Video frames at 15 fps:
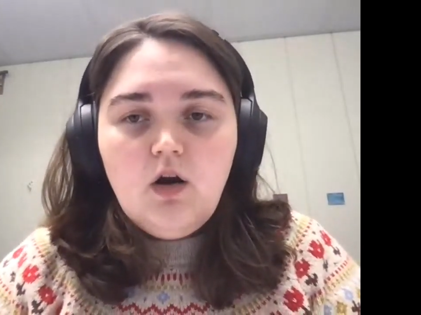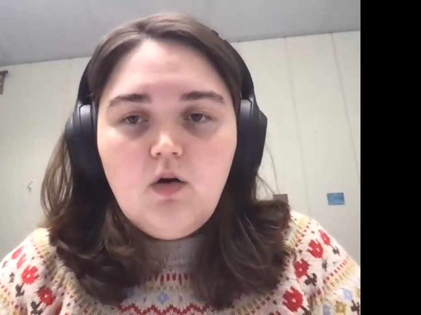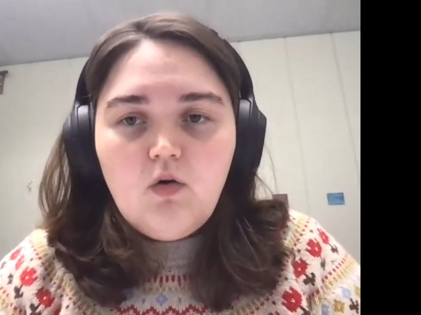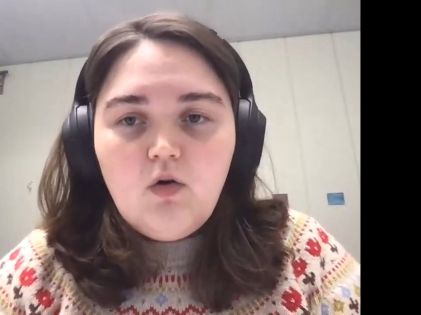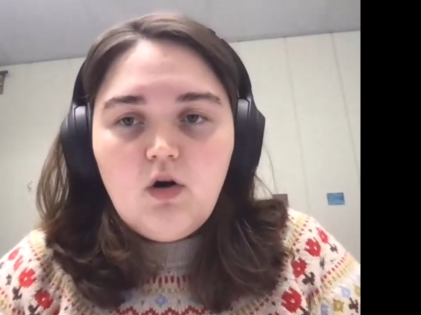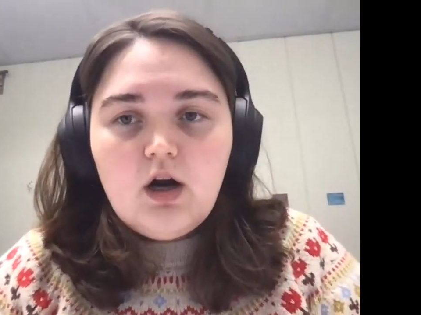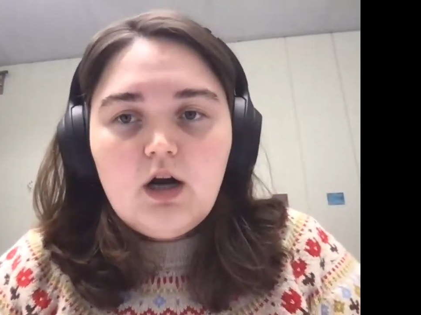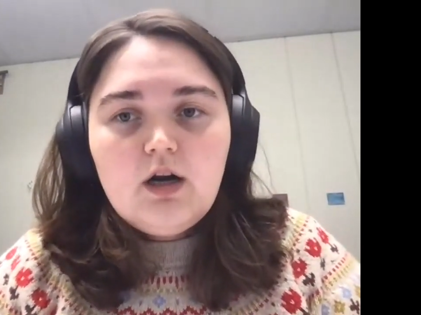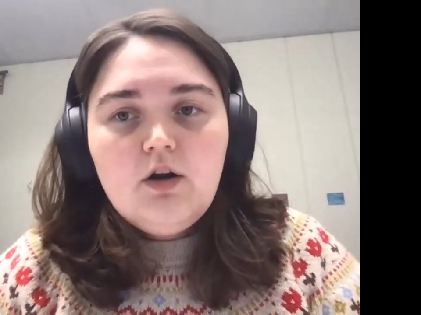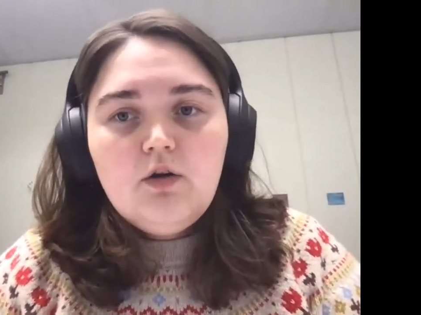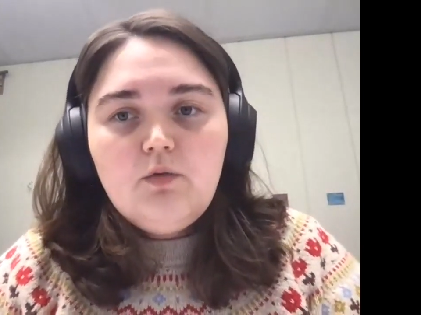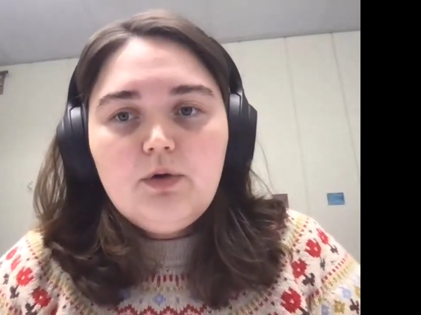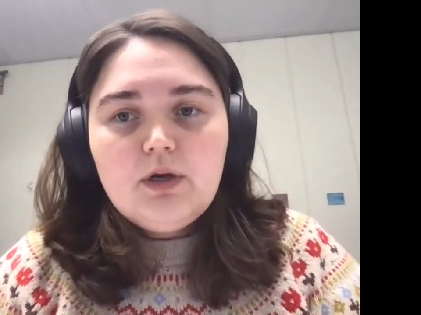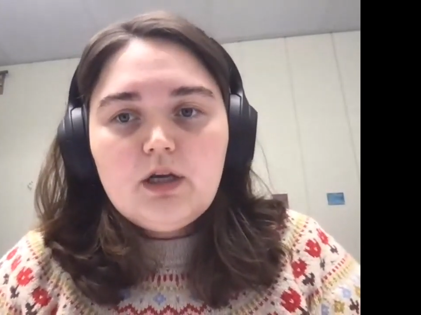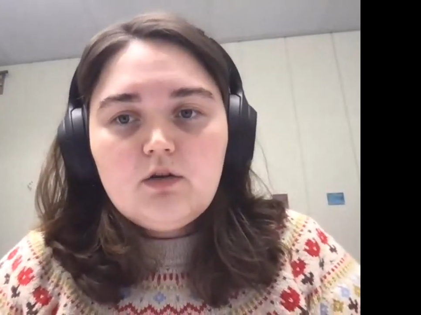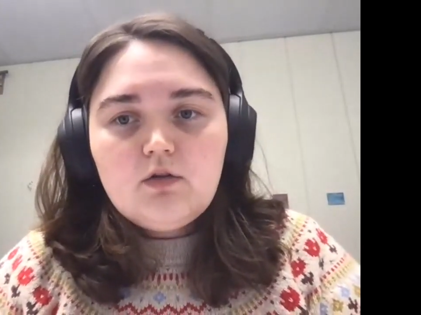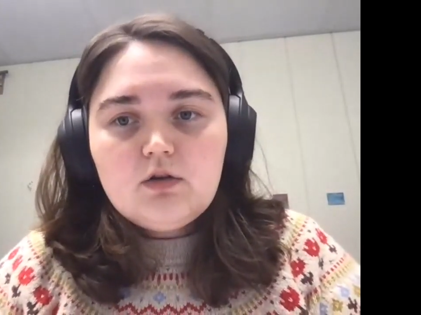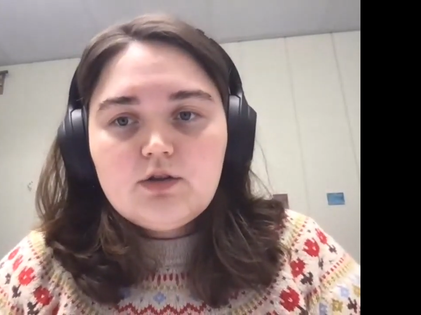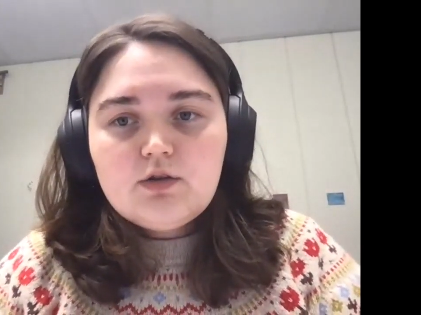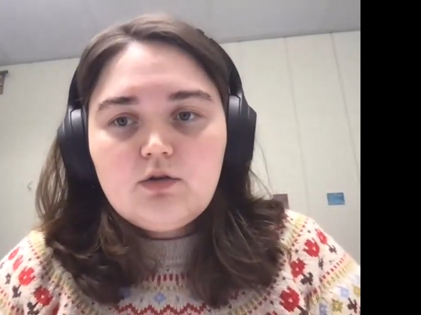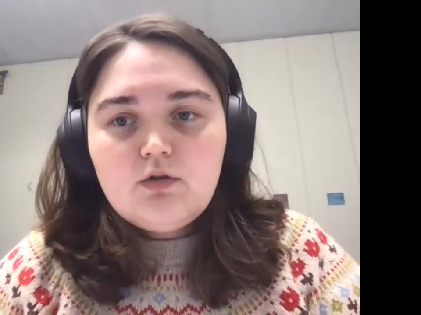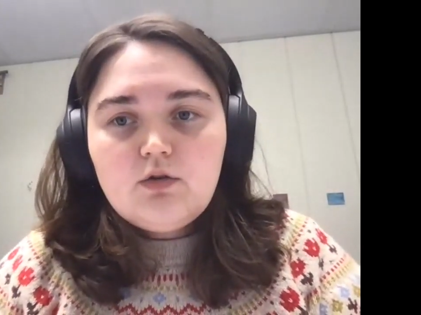or we can
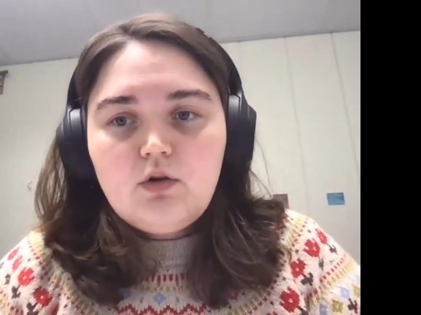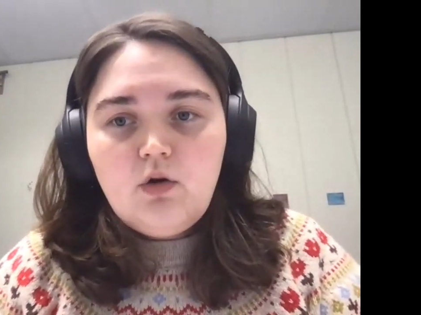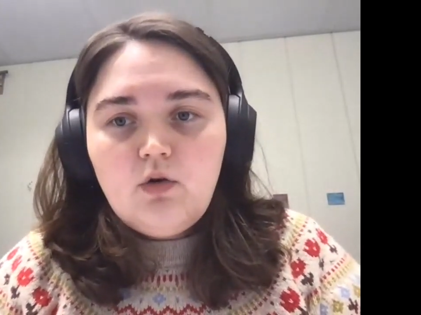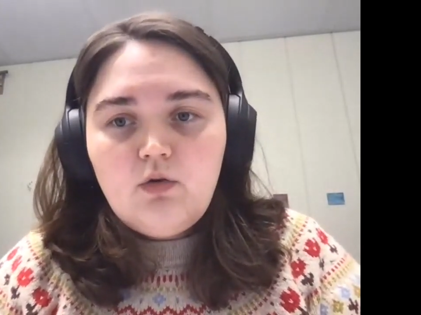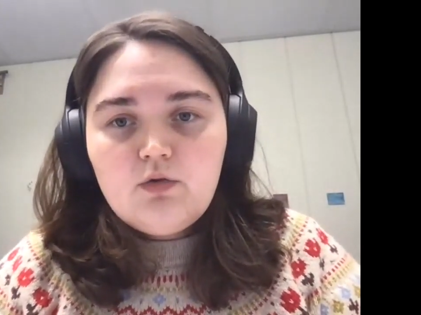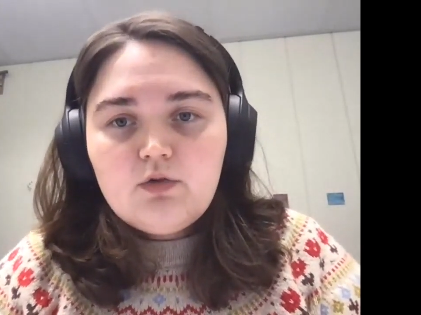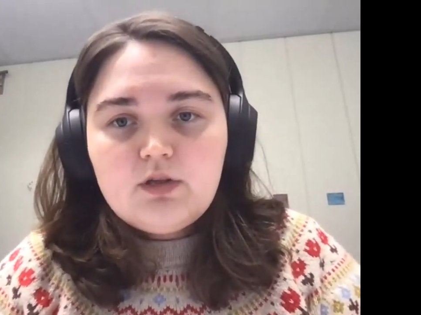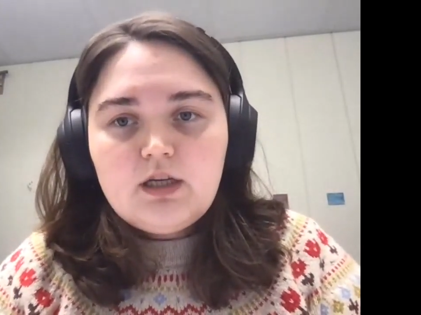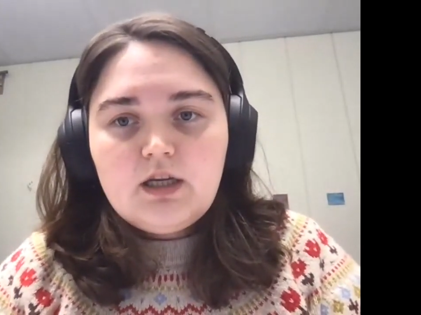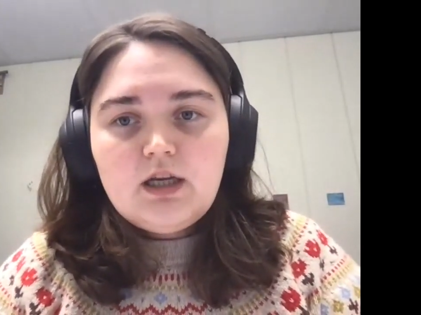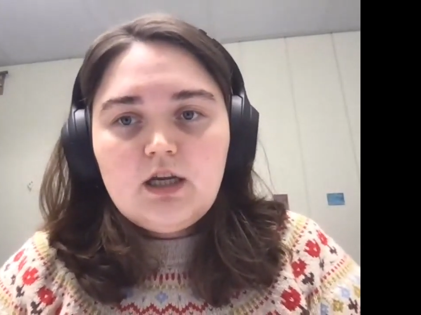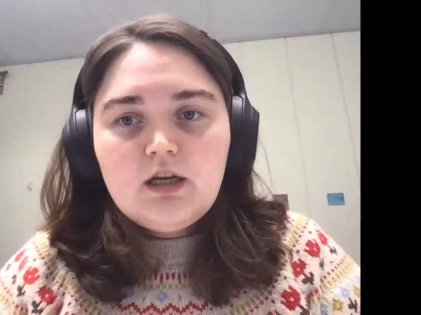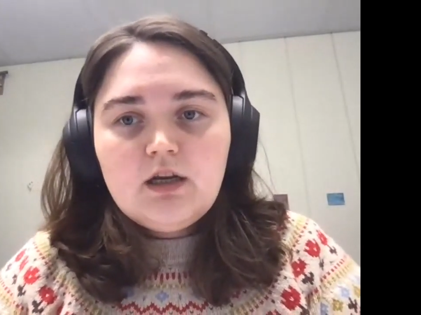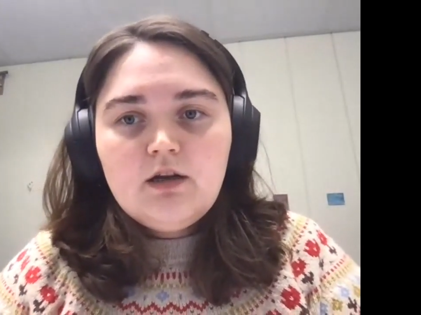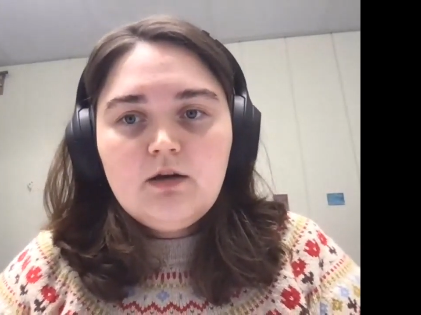also know the